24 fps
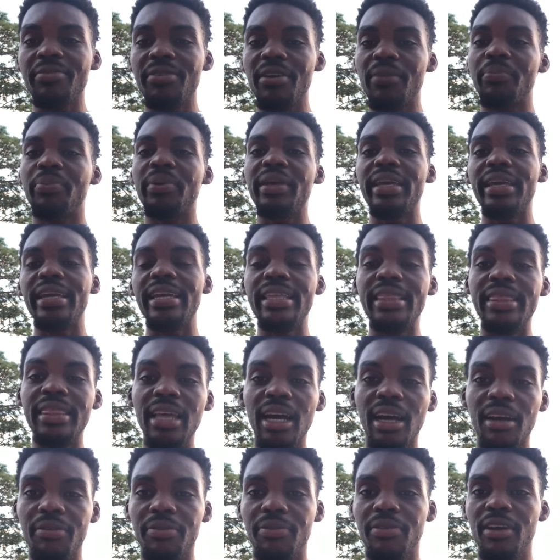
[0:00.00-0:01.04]
be
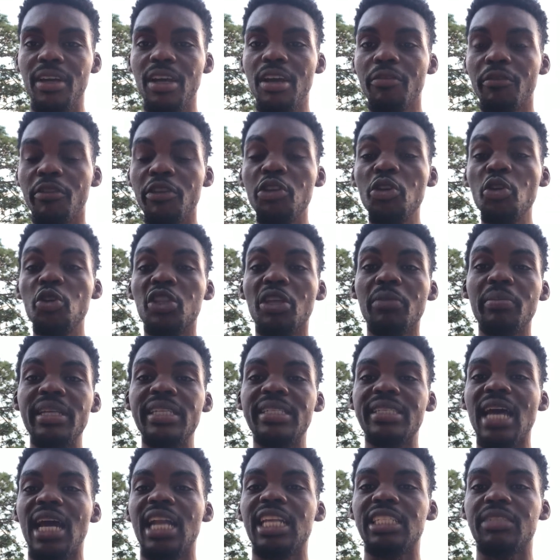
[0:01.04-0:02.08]
enough for you to be
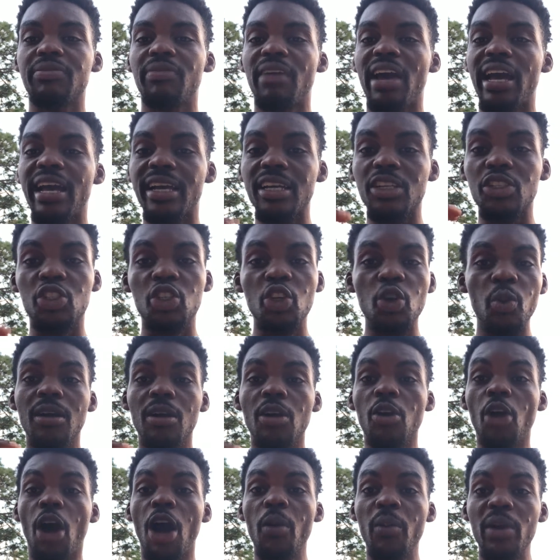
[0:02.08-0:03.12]
satisfied, because you will
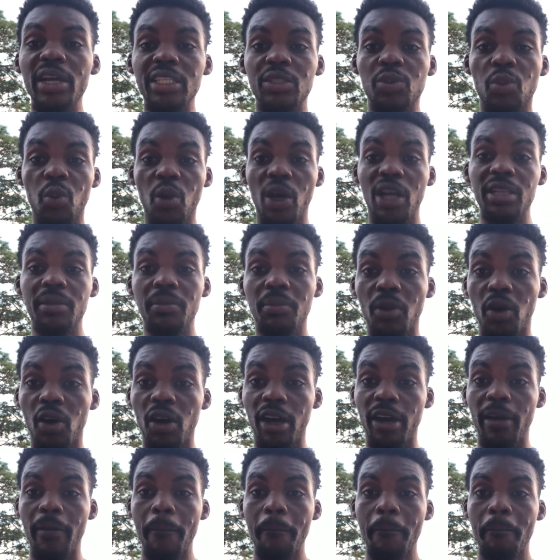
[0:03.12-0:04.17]
always want more,
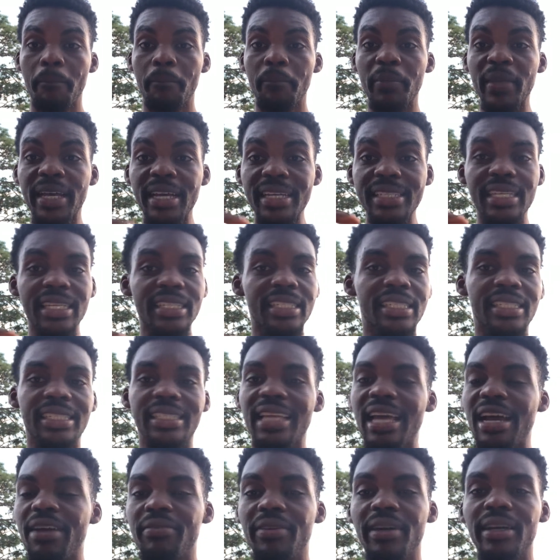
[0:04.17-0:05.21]
because it's
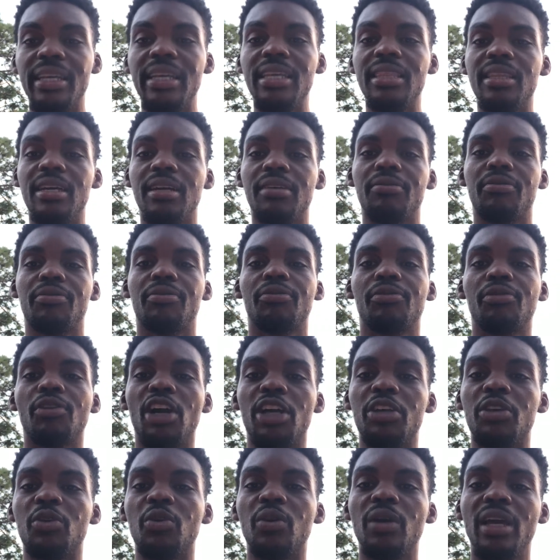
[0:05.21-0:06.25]
never enough for
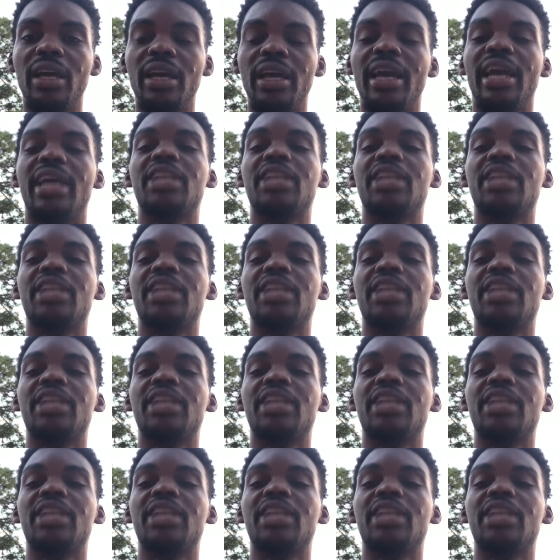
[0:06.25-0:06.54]
you. It's